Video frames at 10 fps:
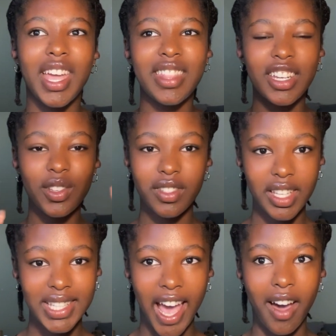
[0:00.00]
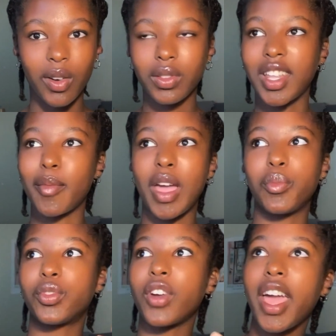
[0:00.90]
And then you sit down, they
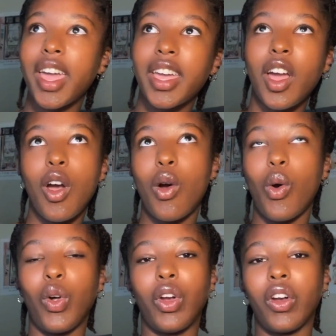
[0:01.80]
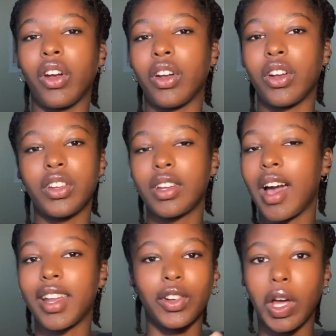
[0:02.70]
might pray or,
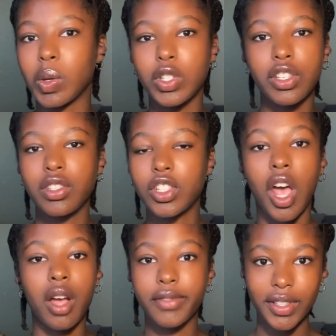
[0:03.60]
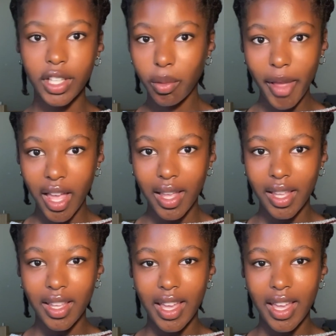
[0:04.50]
I don't know, just talk for a little bit,